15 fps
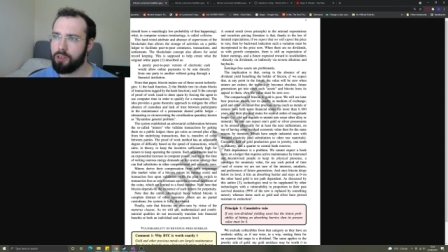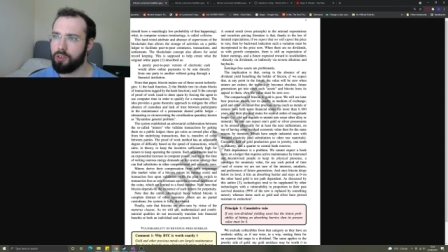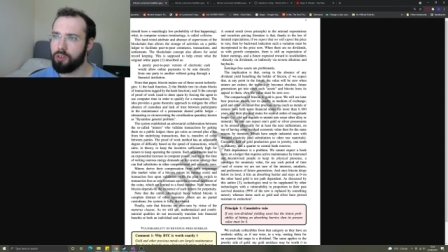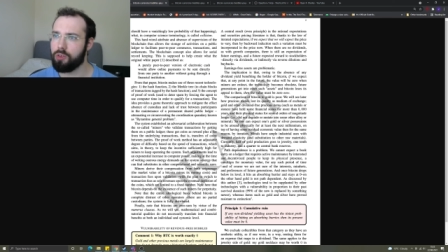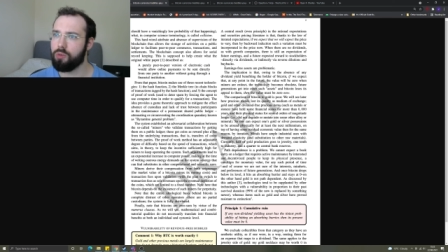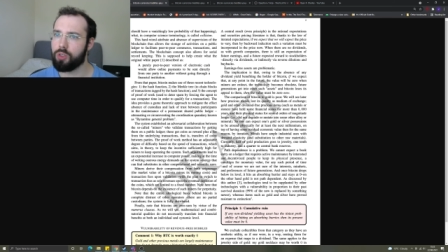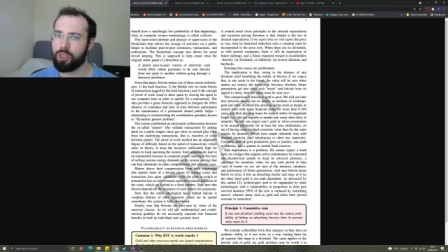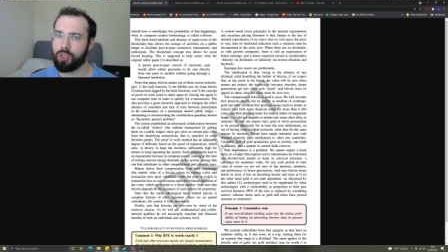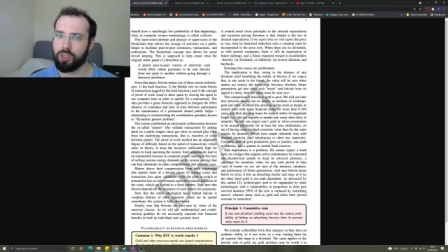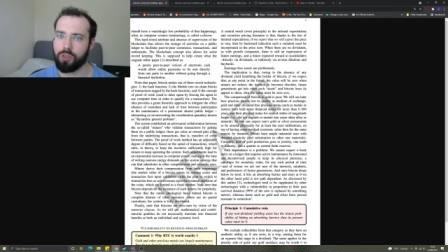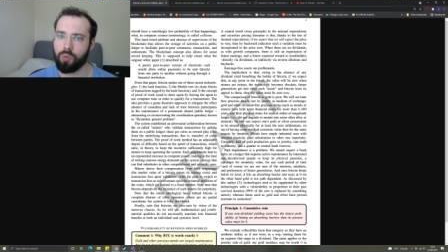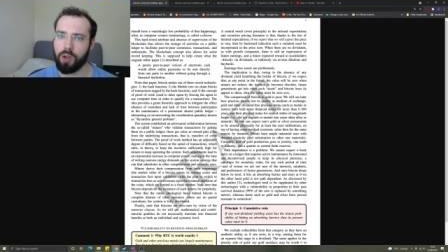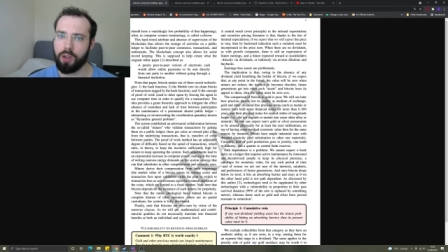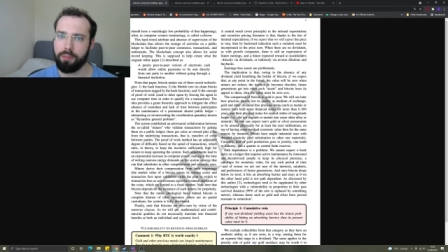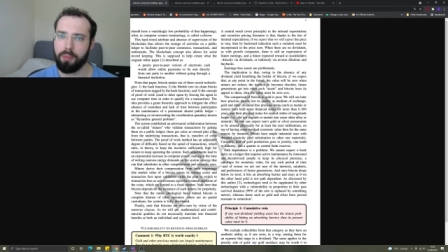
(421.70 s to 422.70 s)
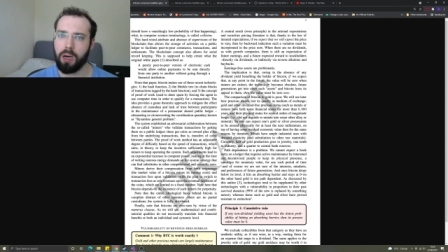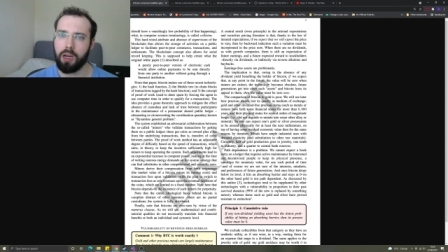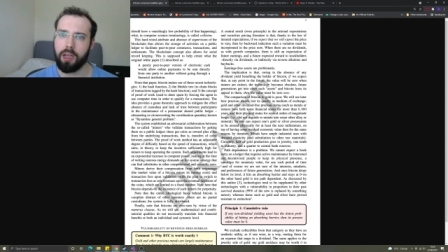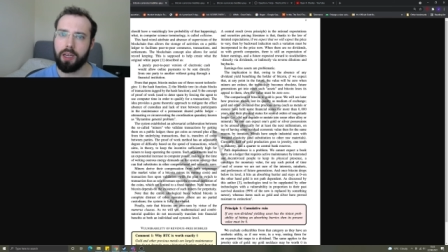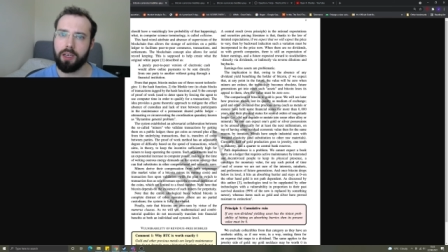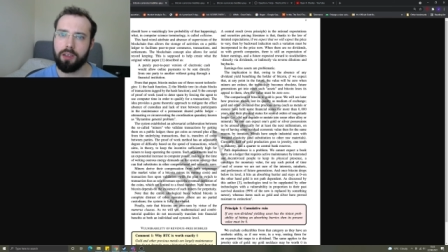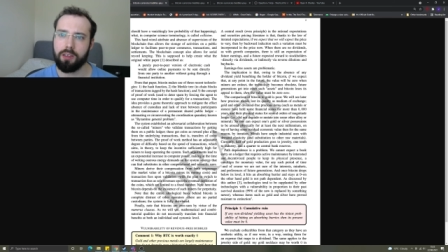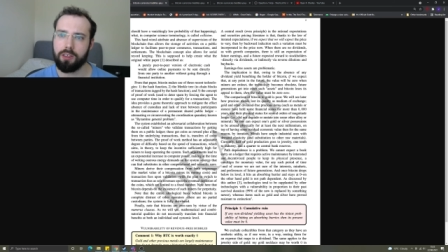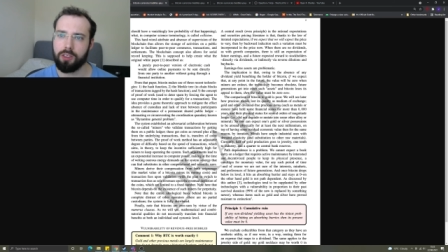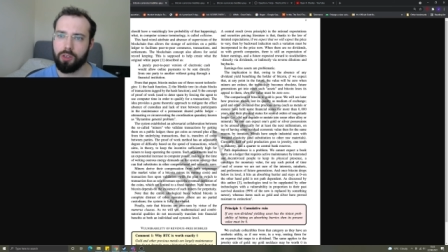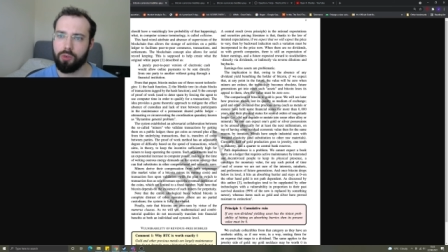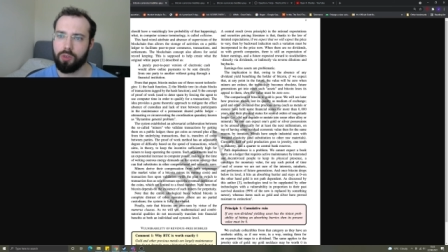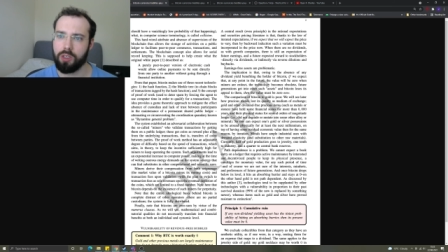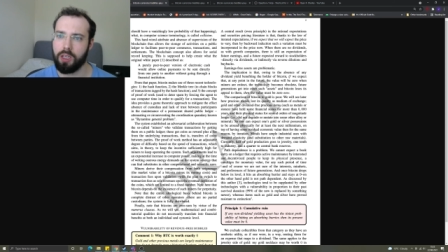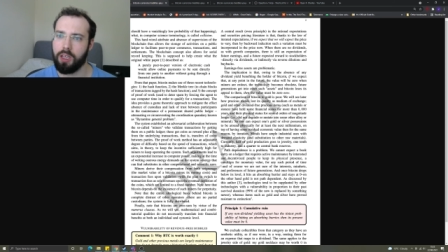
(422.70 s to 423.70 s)
used as the word mine so
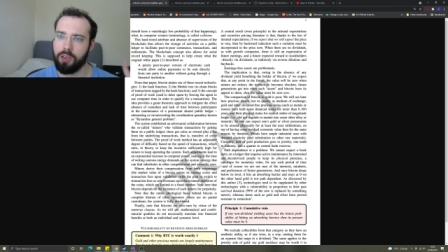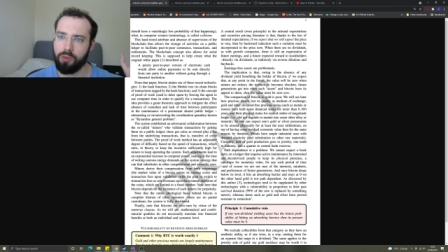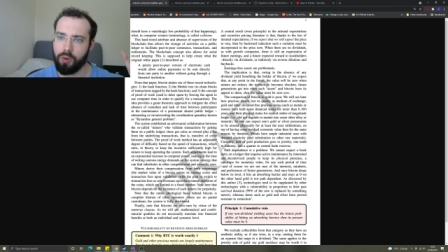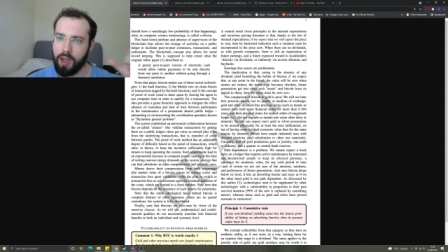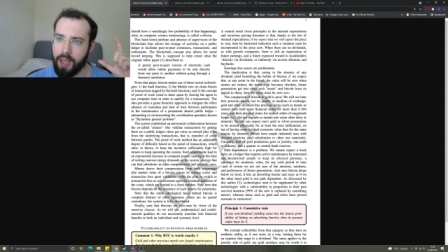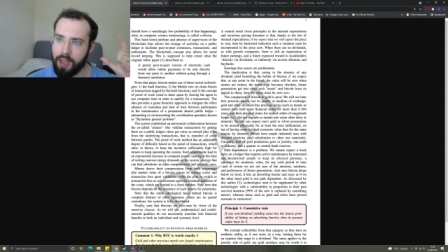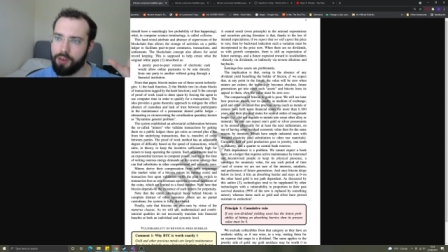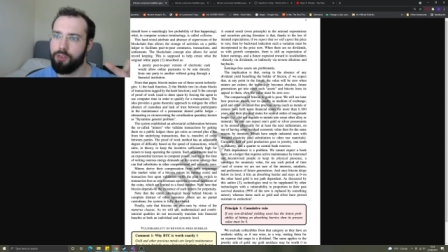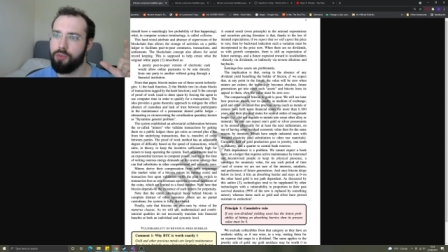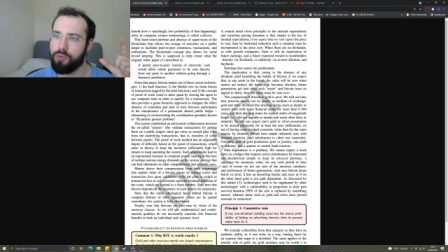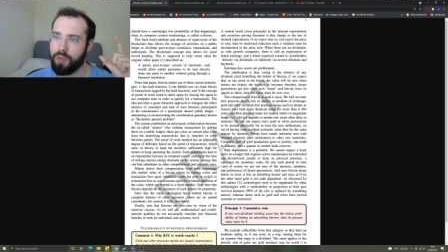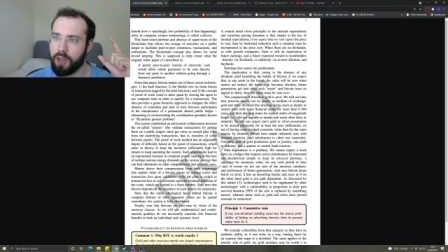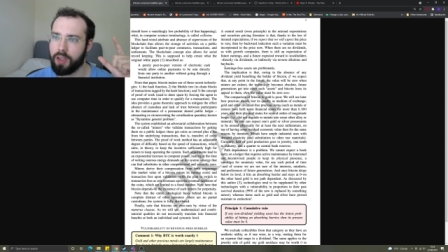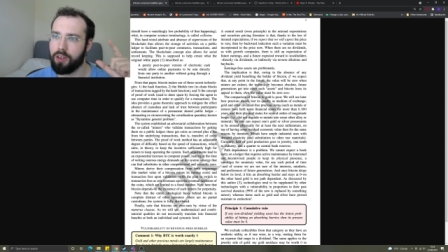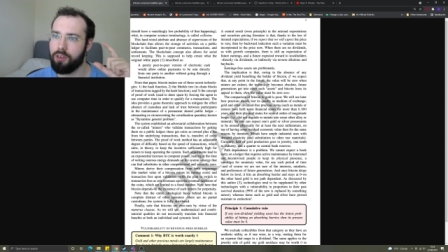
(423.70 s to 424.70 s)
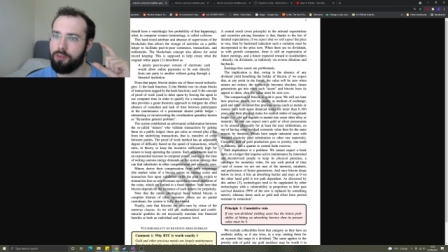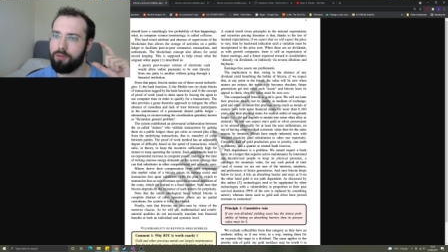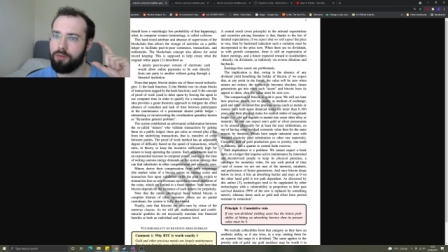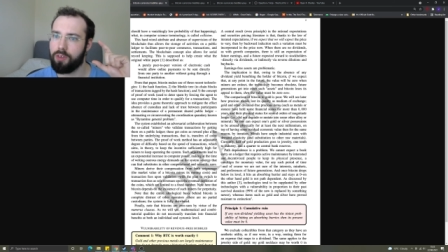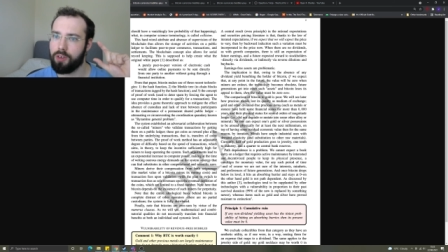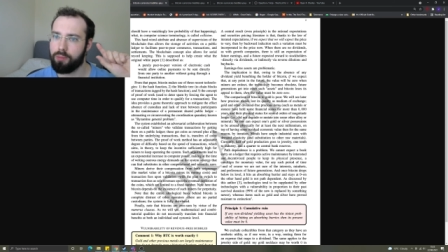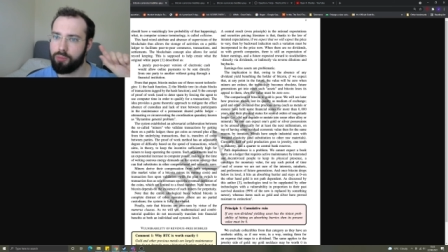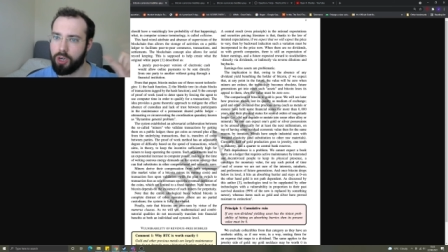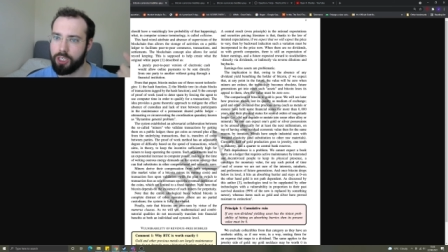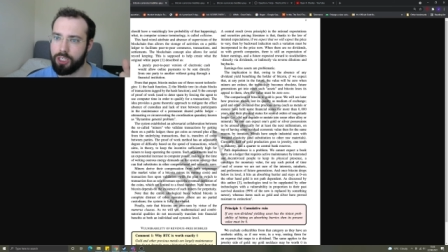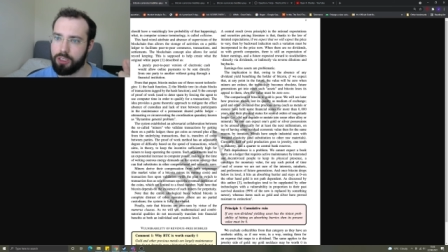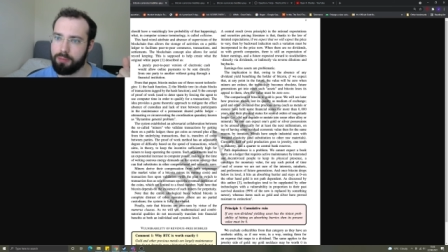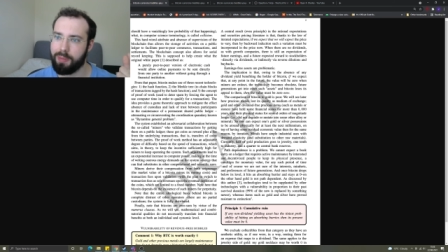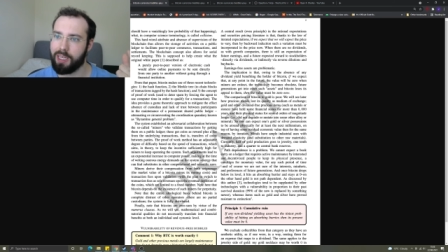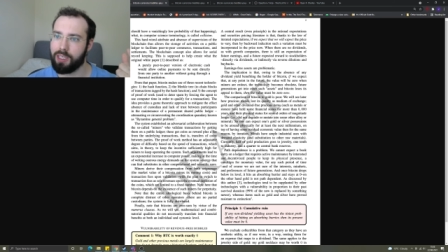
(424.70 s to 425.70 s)
that in your head you think of
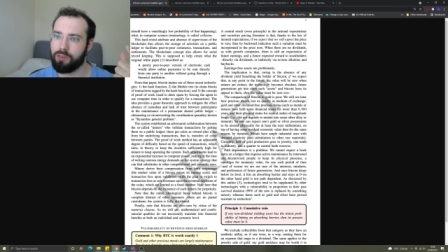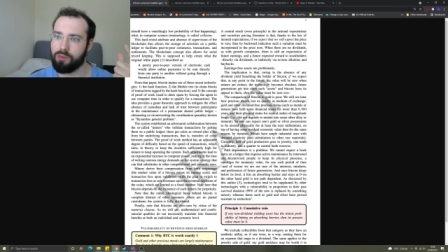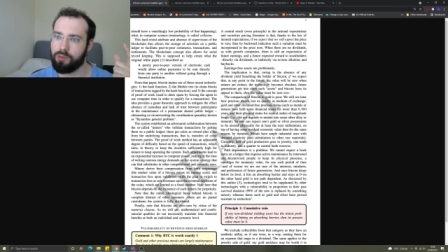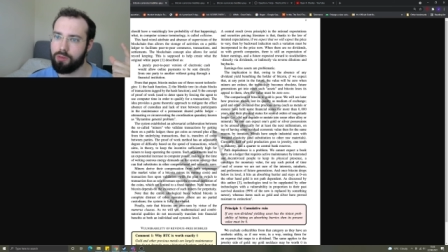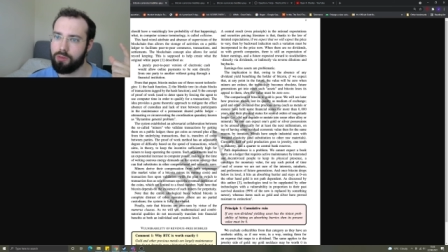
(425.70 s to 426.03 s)
precious metal,